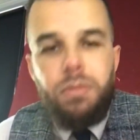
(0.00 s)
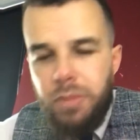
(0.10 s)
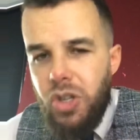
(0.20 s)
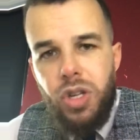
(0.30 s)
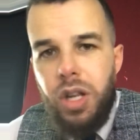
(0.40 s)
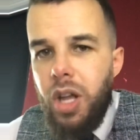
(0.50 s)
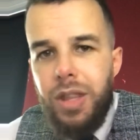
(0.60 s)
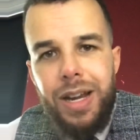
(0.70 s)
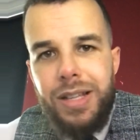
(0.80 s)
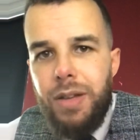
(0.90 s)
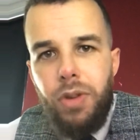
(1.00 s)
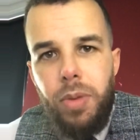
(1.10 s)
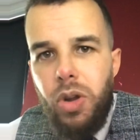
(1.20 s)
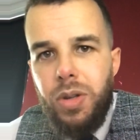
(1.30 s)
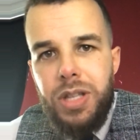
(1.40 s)
They should have learned the lesson from a
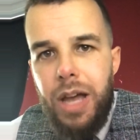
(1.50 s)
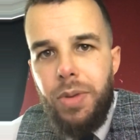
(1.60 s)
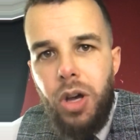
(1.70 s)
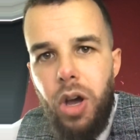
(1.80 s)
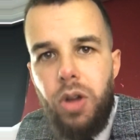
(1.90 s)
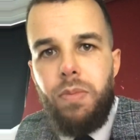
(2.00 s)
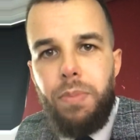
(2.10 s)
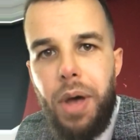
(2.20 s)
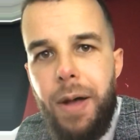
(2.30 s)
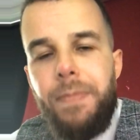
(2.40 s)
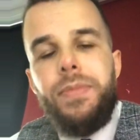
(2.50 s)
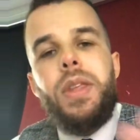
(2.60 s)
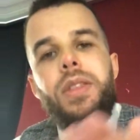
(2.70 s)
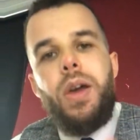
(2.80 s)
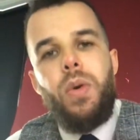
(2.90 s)
long time ago. But
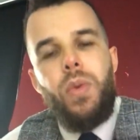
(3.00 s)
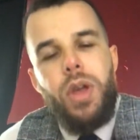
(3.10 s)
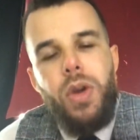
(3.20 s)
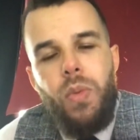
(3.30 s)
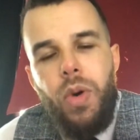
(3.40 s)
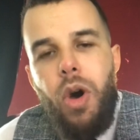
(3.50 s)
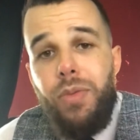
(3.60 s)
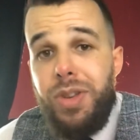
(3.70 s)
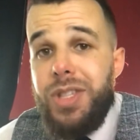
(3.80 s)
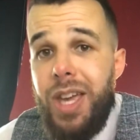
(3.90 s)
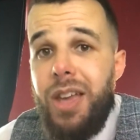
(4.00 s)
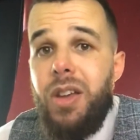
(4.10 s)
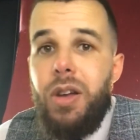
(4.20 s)
they were obviously